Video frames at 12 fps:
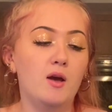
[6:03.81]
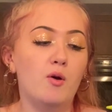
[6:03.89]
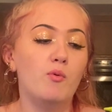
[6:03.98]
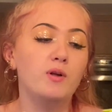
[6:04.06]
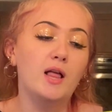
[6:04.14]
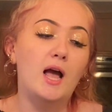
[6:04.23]

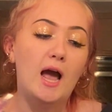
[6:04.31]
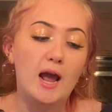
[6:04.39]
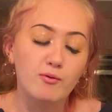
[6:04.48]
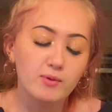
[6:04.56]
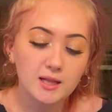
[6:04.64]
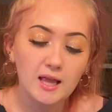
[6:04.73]
Well, I
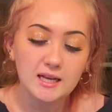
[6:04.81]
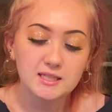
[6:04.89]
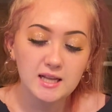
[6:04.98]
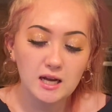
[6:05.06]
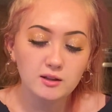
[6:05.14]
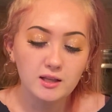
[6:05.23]
realize
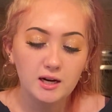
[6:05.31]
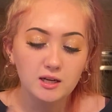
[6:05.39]
now that I